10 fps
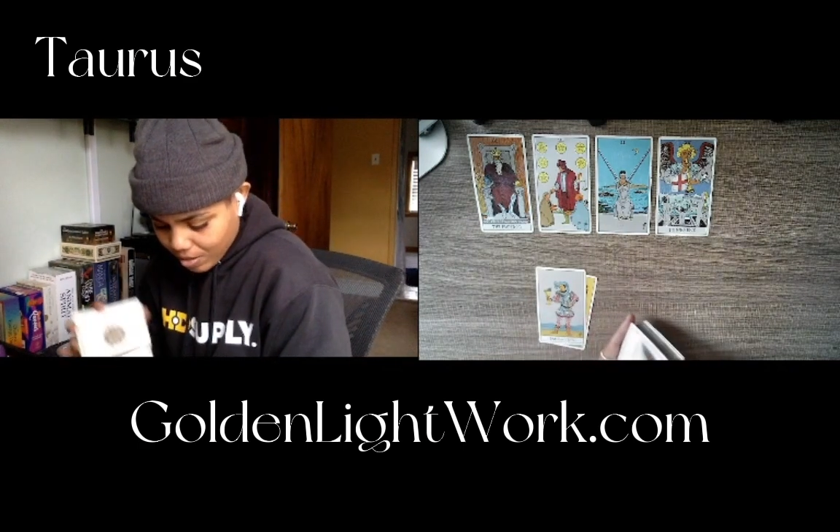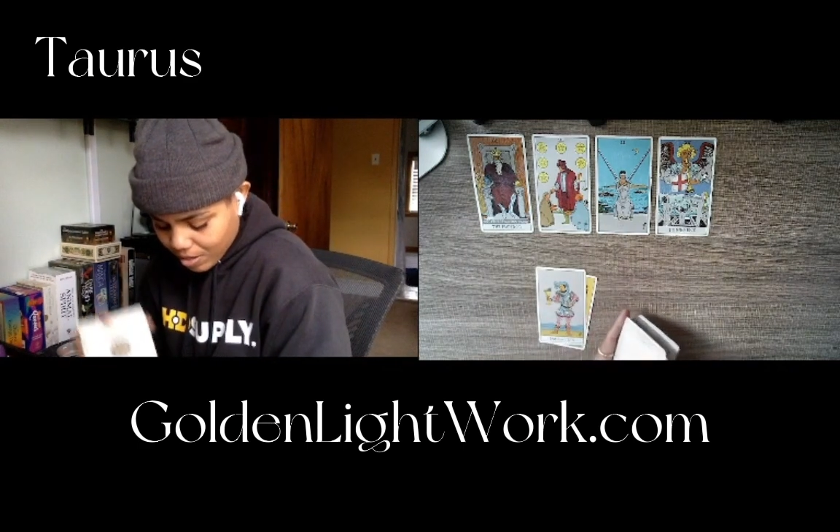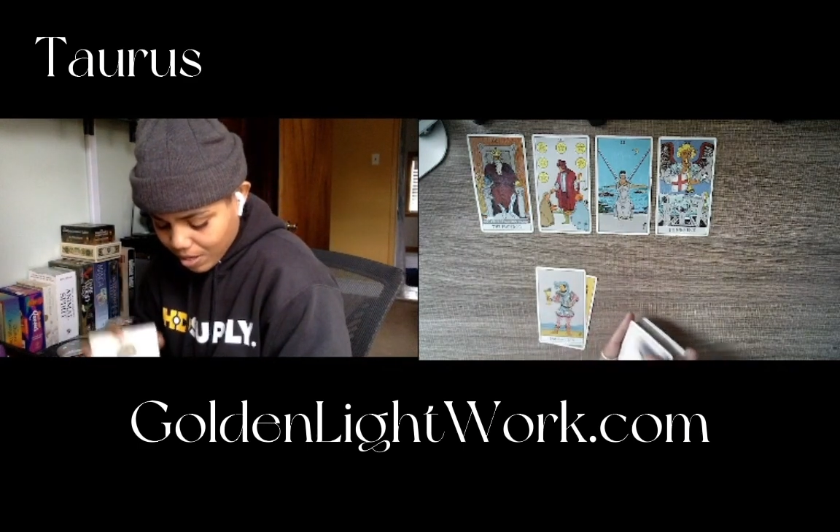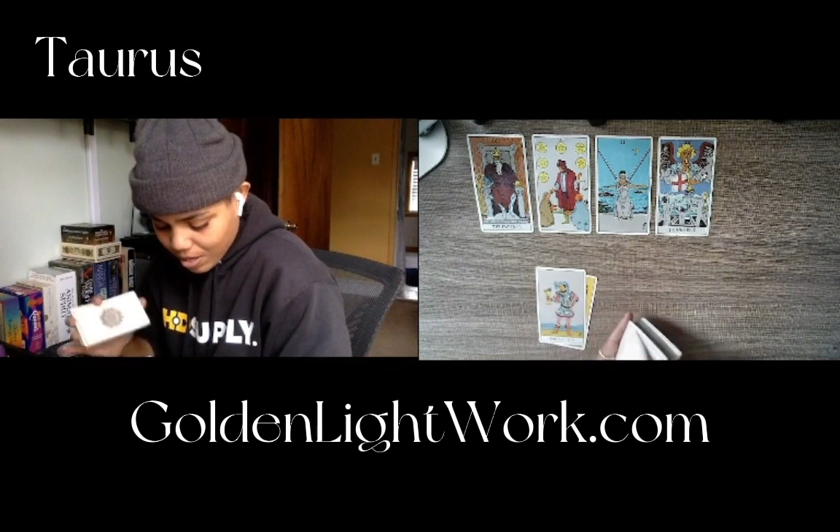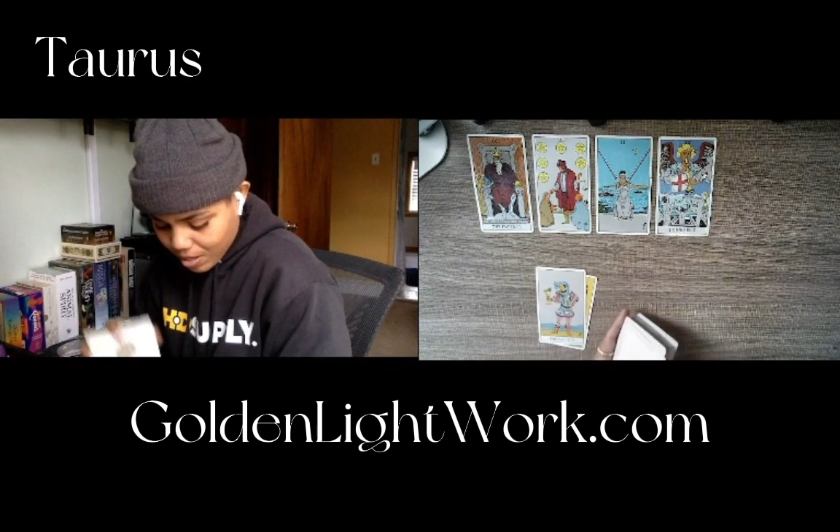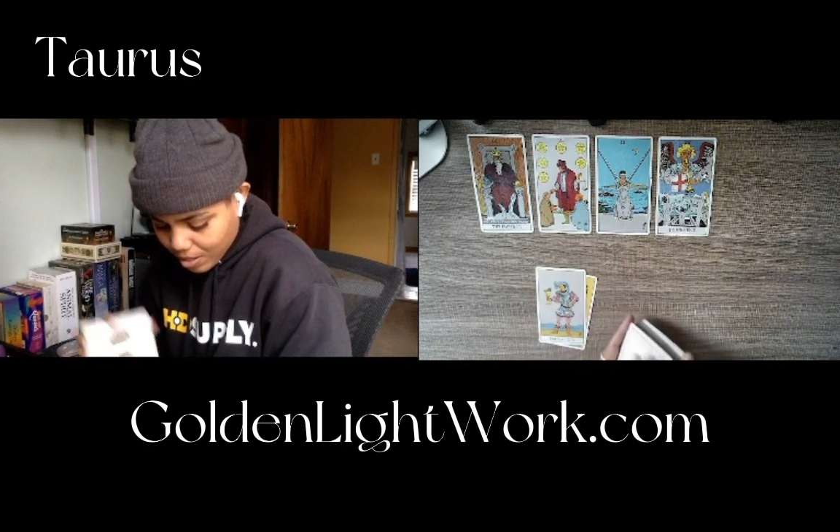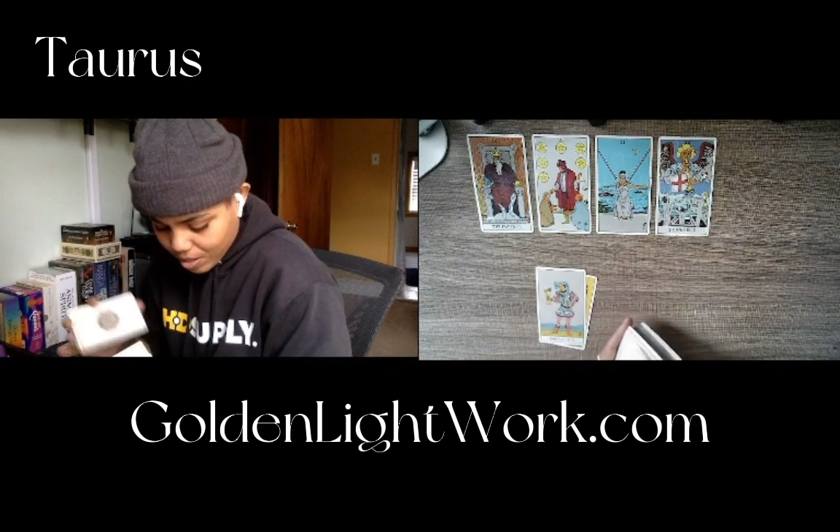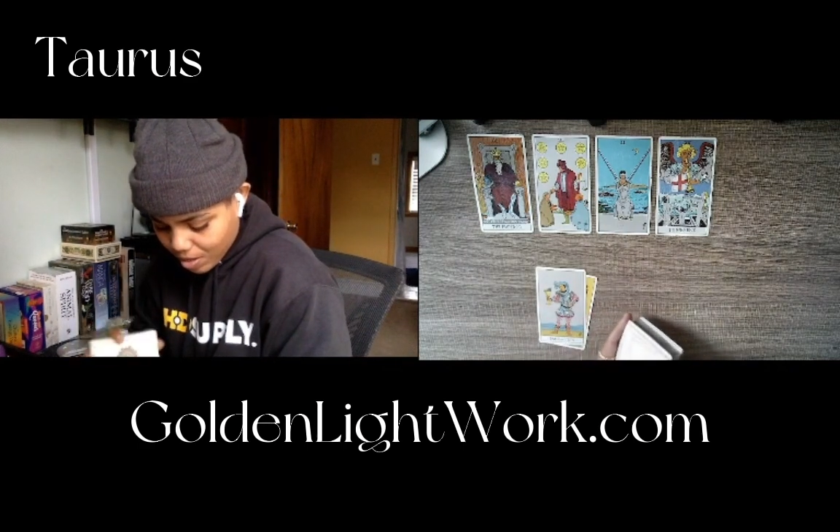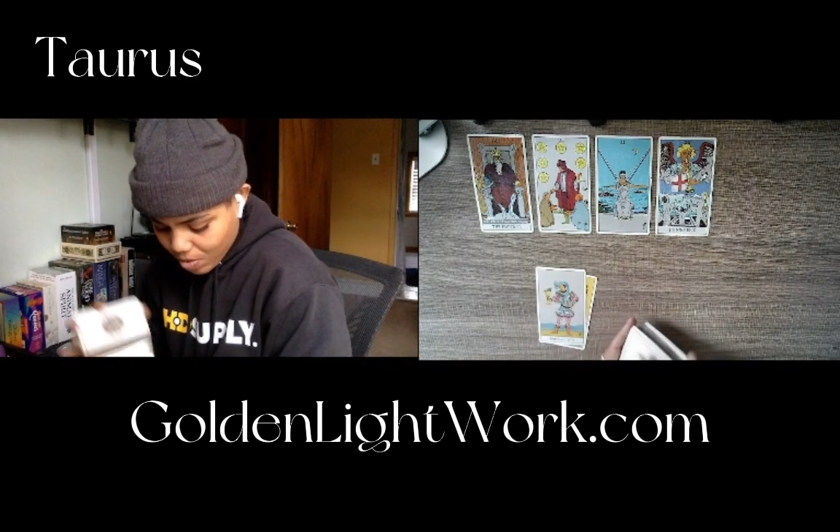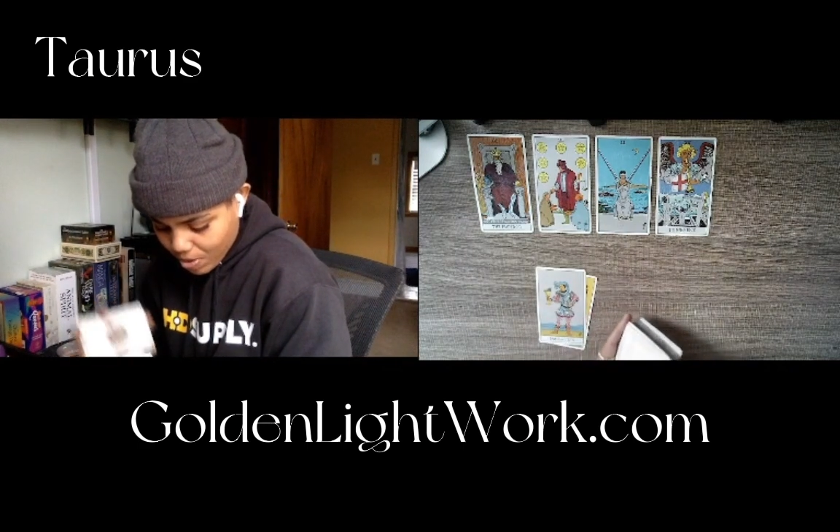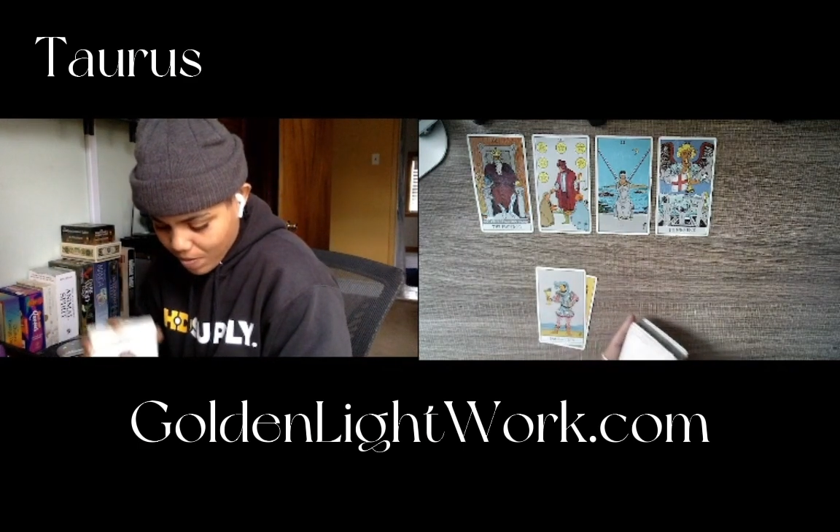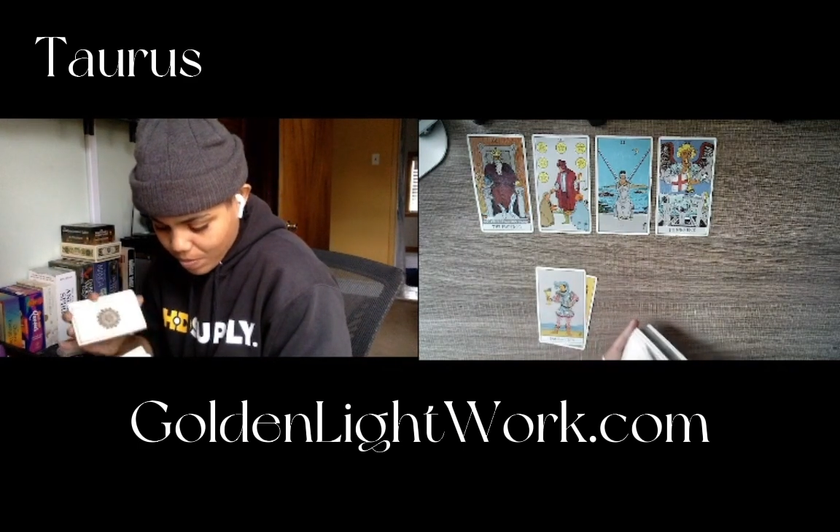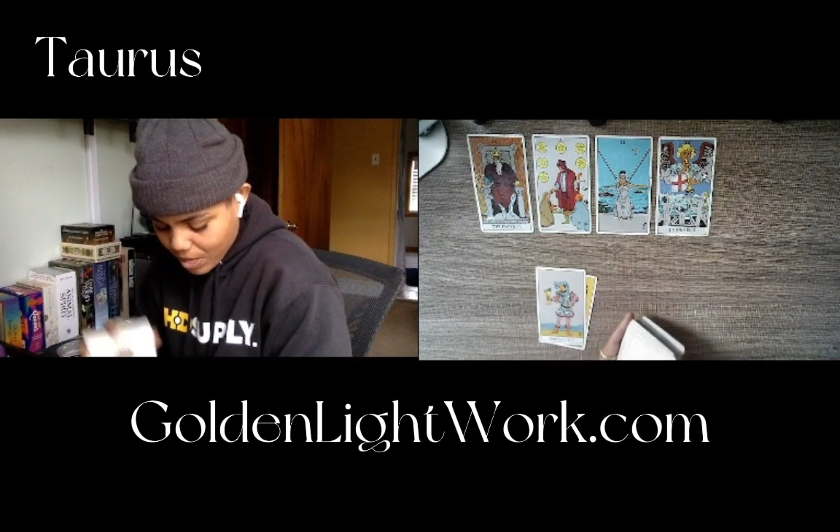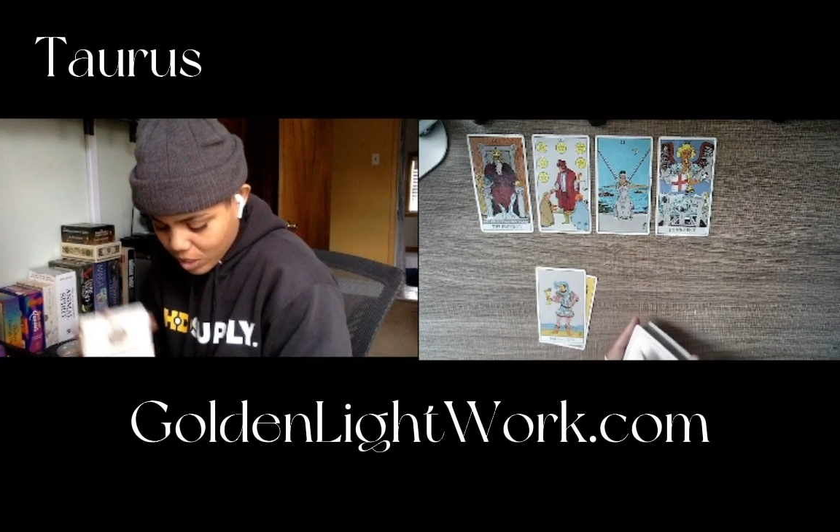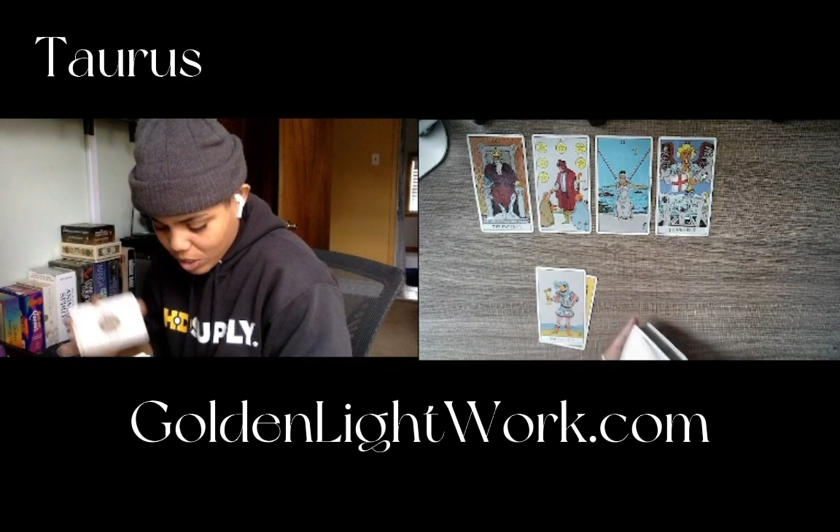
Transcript: Okay, so we have a page